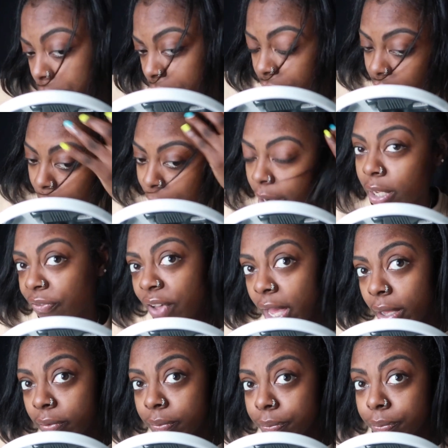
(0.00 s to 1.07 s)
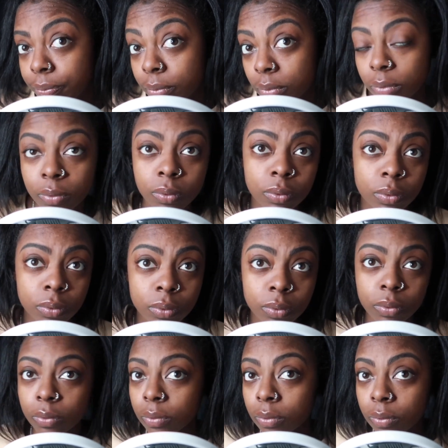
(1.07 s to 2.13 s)
that you need to know.
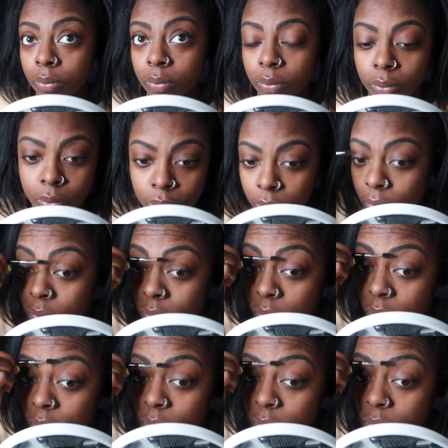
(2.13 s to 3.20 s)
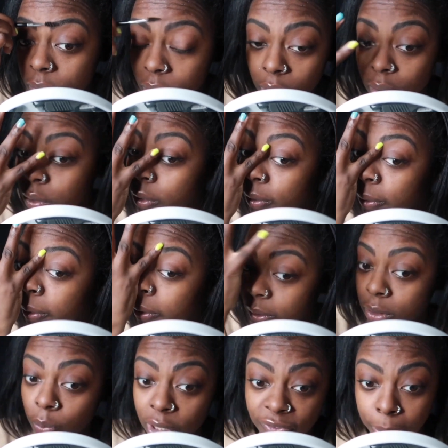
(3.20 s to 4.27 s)
Okay, so brows are
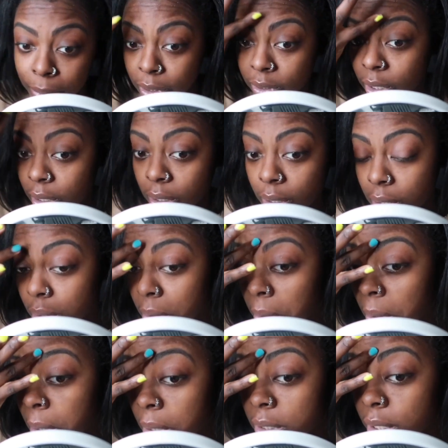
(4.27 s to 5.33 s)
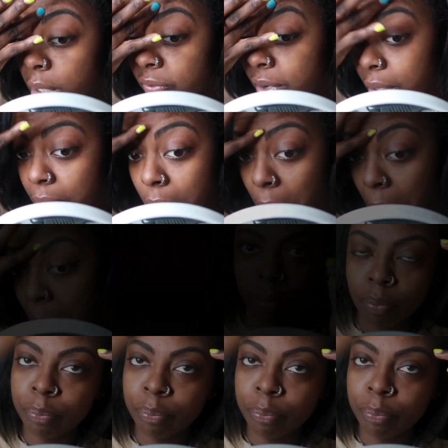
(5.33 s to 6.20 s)
done, so we're going to go in with our